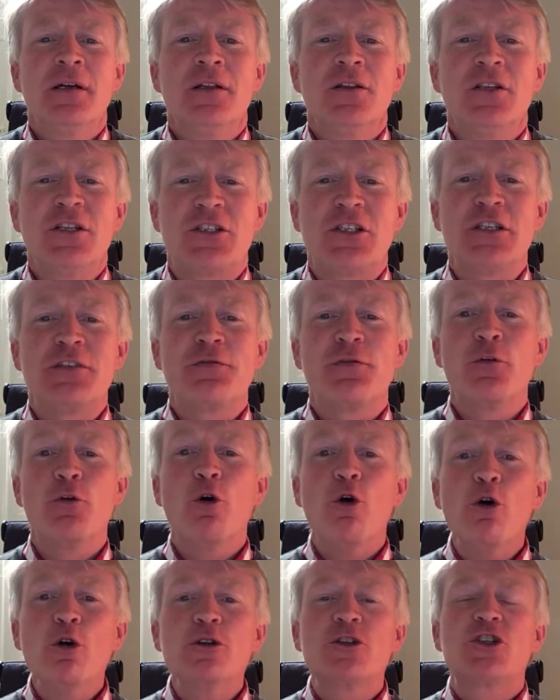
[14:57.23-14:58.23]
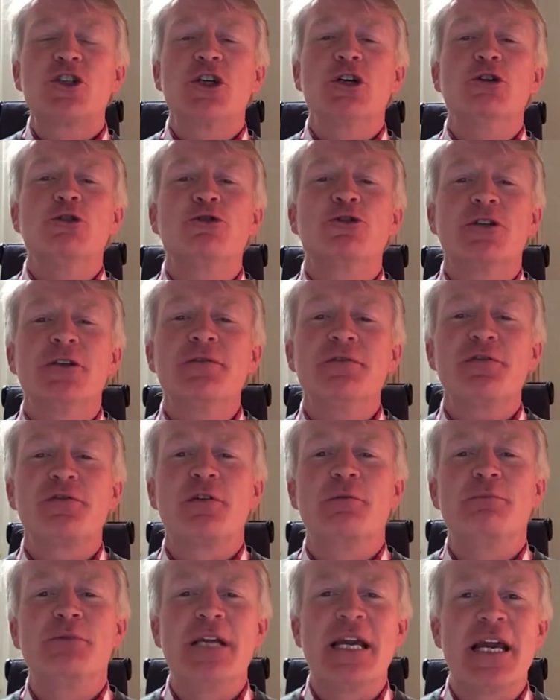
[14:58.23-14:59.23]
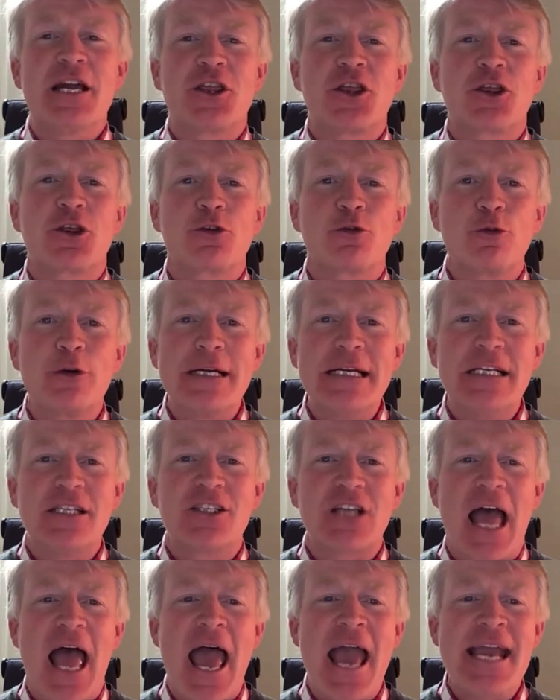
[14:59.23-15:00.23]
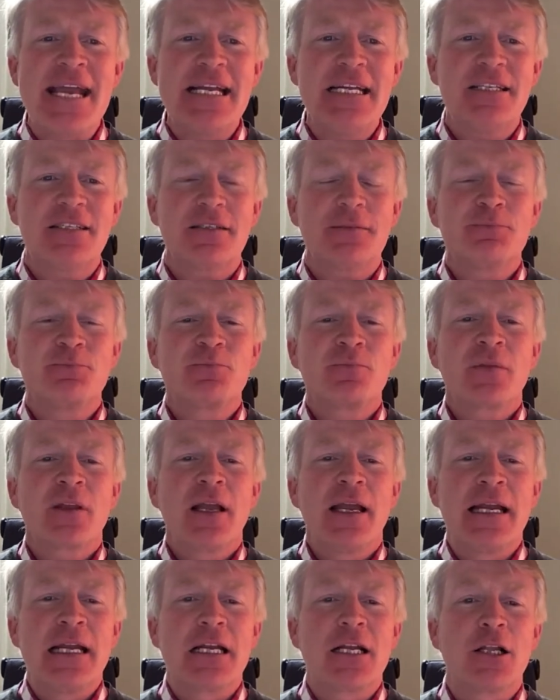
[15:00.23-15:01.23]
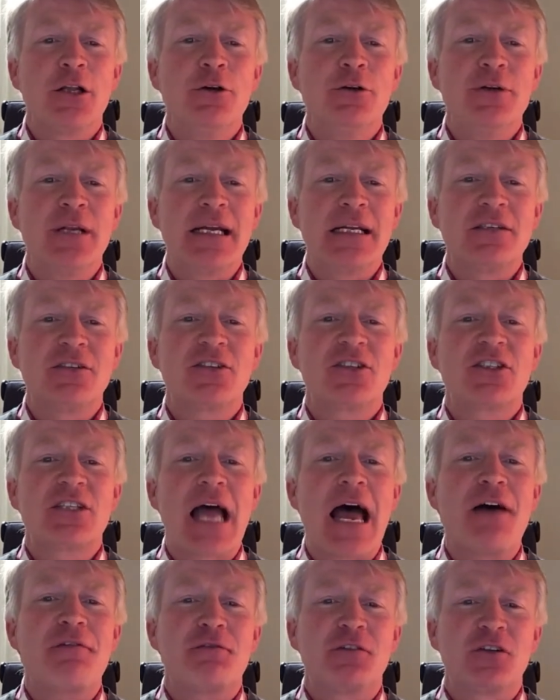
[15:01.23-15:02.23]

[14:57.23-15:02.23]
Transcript: This is for all children from year three to eight, including staff